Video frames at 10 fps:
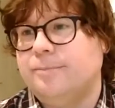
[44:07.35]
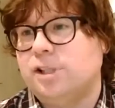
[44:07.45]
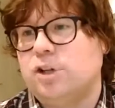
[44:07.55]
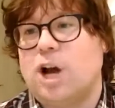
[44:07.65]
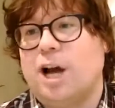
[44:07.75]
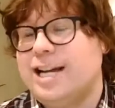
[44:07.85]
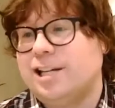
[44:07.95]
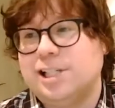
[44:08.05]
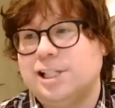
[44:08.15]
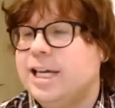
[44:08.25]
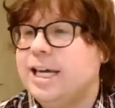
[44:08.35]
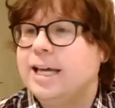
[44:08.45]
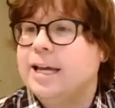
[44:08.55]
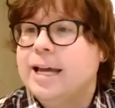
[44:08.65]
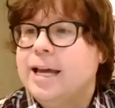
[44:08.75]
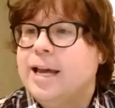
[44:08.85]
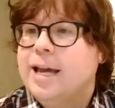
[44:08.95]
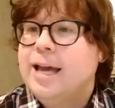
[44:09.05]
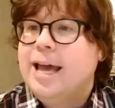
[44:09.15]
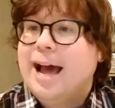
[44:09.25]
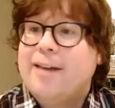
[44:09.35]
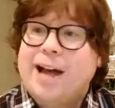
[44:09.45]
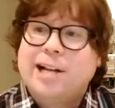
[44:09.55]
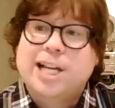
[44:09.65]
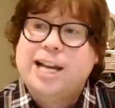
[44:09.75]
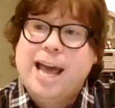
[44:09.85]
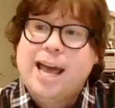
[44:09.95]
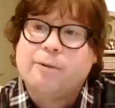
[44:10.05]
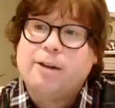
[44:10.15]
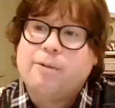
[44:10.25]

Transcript: So context is key. And that's today.